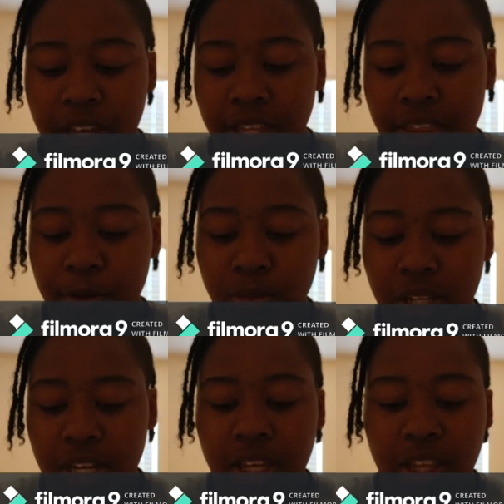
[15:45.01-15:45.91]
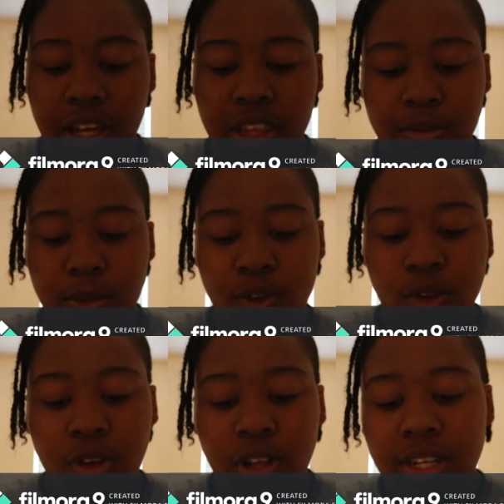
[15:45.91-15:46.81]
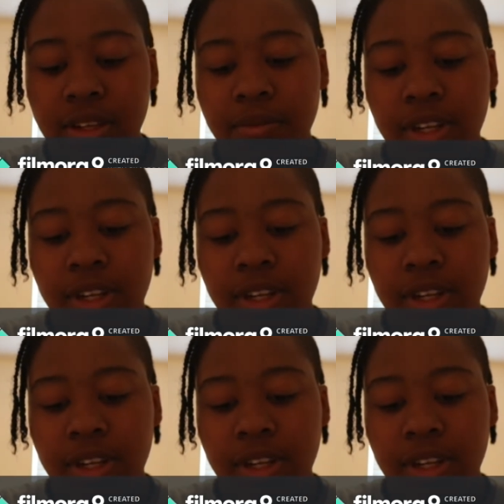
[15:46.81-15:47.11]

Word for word: in the play that in the musical I did.